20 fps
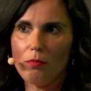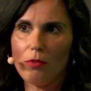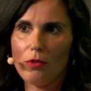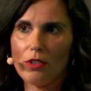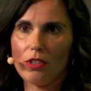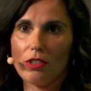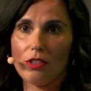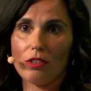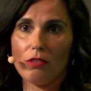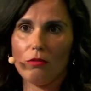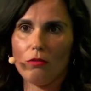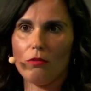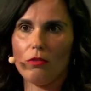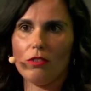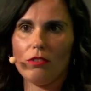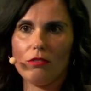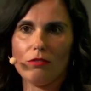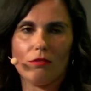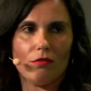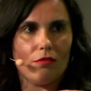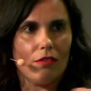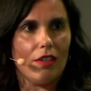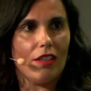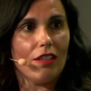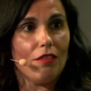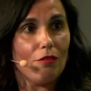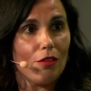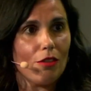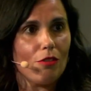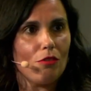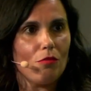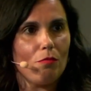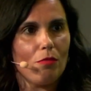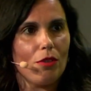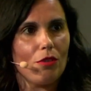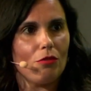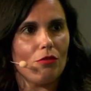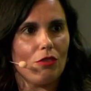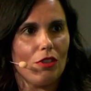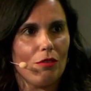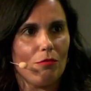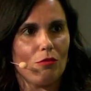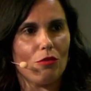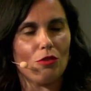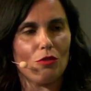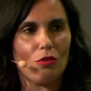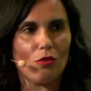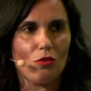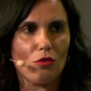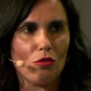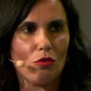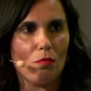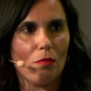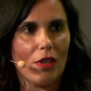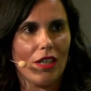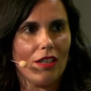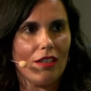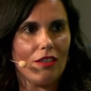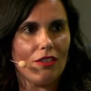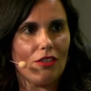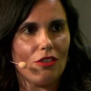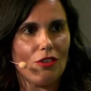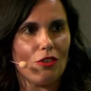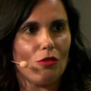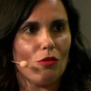will require to be implemented.